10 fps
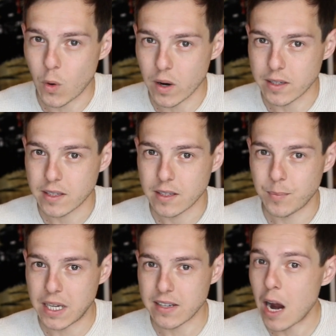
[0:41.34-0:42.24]
for it,
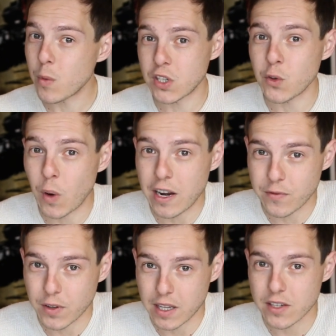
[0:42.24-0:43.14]
because I wasn't ready
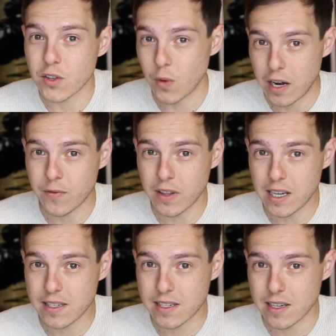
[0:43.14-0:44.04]
for this. You ready for
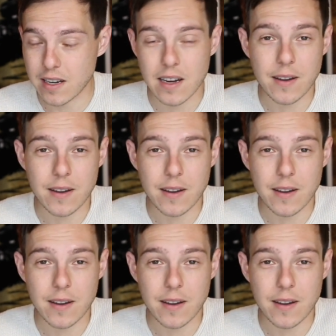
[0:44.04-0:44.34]
this?